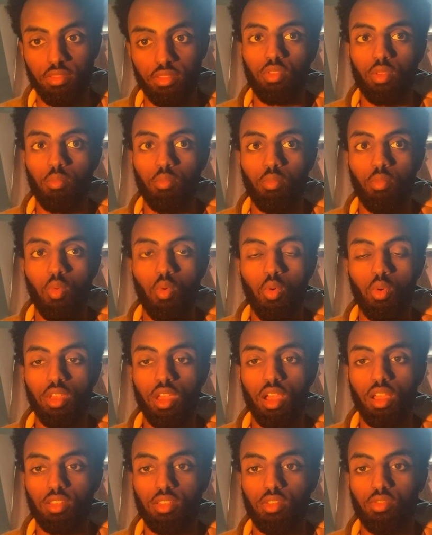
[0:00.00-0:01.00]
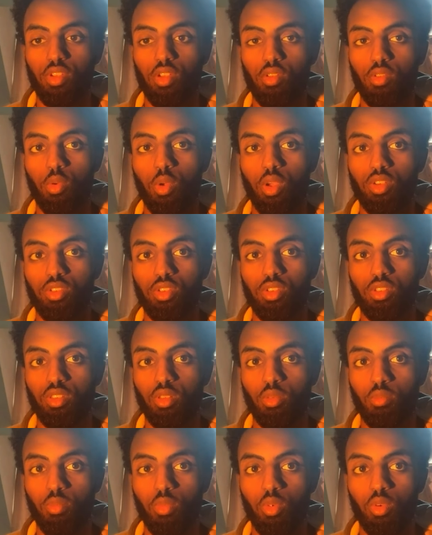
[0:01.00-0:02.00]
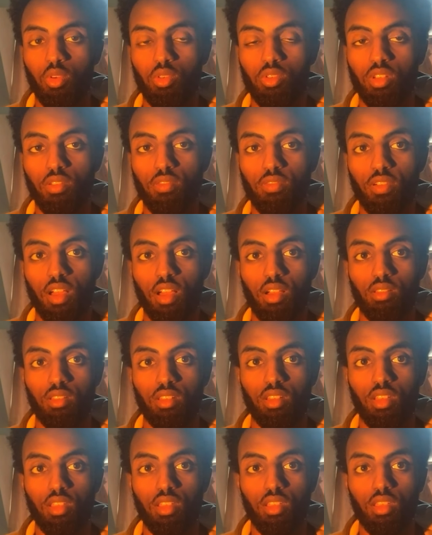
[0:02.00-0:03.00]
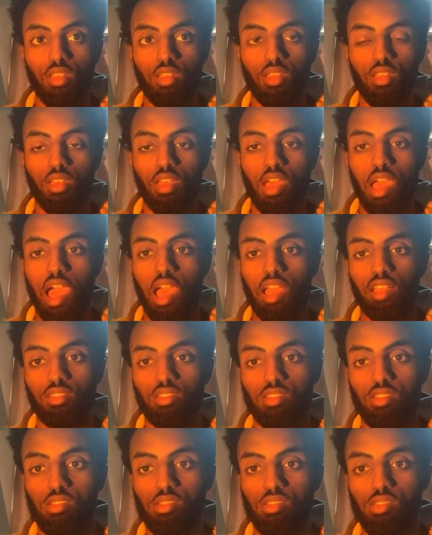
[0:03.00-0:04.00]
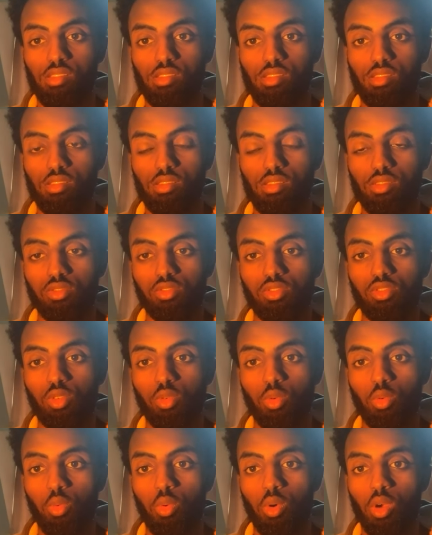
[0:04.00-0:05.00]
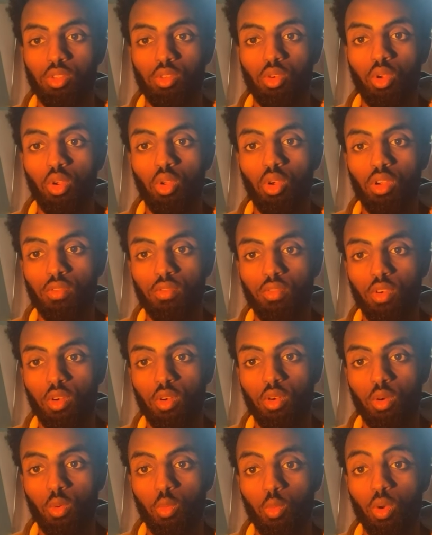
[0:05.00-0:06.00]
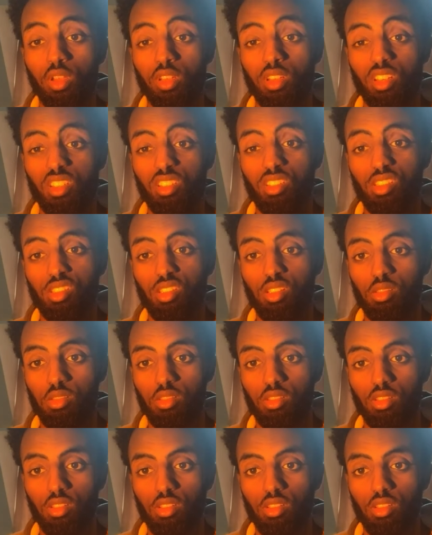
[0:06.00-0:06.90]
The more you ask yourself questions, the more you'll find answers to what you're looking for and what you need to do